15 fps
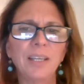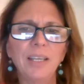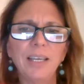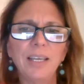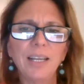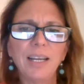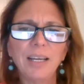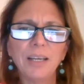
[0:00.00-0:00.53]

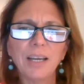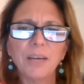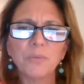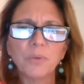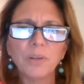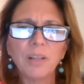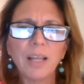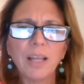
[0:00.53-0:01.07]
And I, I
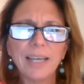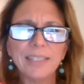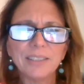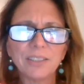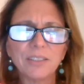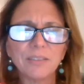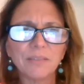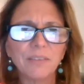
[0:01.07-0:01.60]

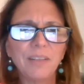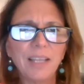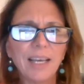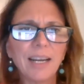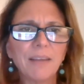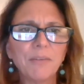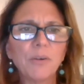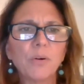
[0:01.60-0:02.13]
realized that
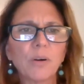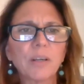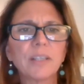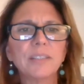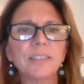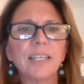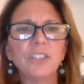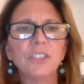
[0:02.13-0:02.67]
every
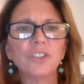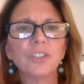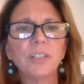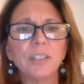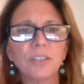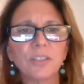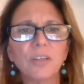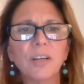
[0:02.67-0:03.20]
organization
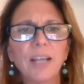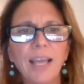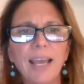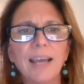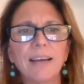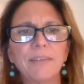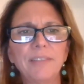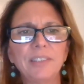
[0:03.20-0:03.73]
is going to
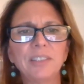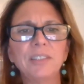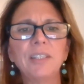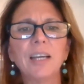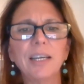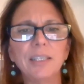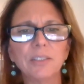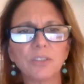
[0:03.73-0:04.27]
have its
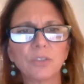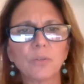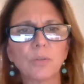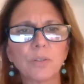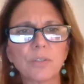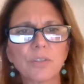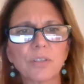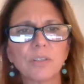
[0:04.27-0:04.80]

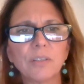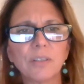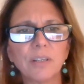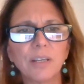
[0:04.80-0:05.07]
dinosaurs.